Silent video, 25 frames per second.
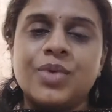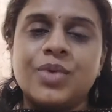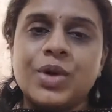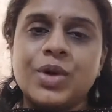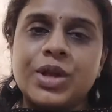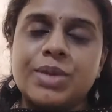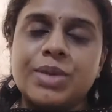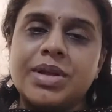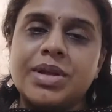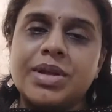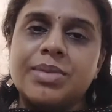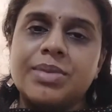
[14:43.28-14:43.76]

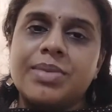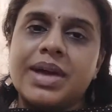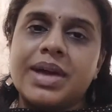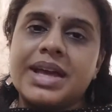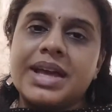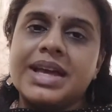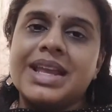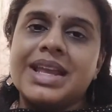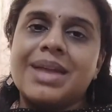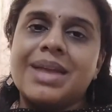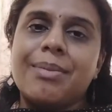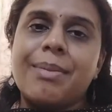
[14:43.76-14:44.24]
What do you mean
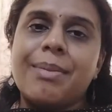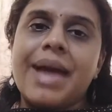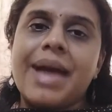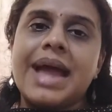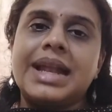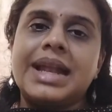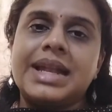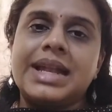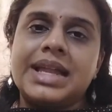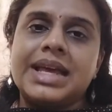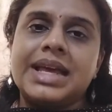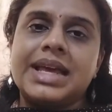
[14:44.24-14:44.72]
by
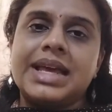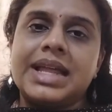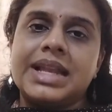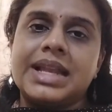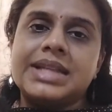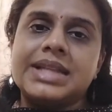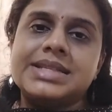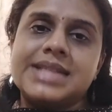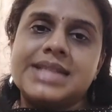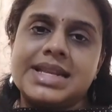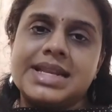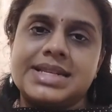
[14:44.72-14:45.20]

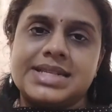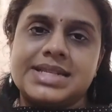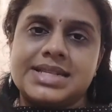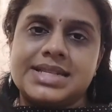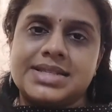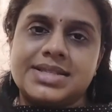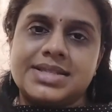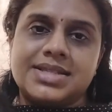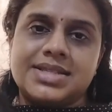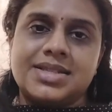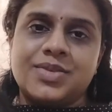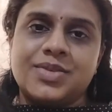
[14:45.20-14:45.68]
grammatical
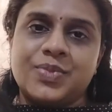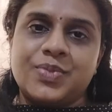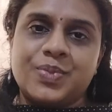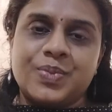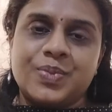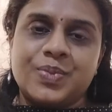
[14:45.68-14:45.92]
sentence?